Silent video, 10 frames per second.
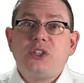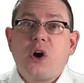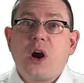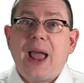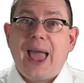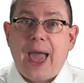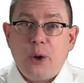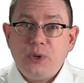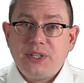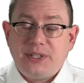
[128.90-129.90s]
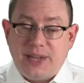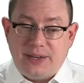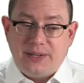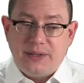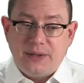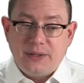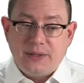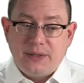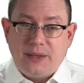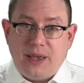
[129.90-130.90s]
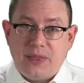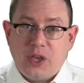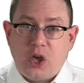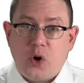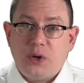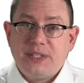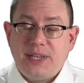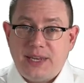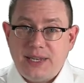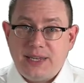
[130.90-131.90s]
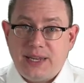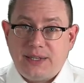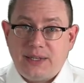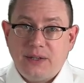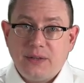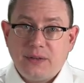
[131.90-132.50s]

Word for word: are outdented, and the code is indented.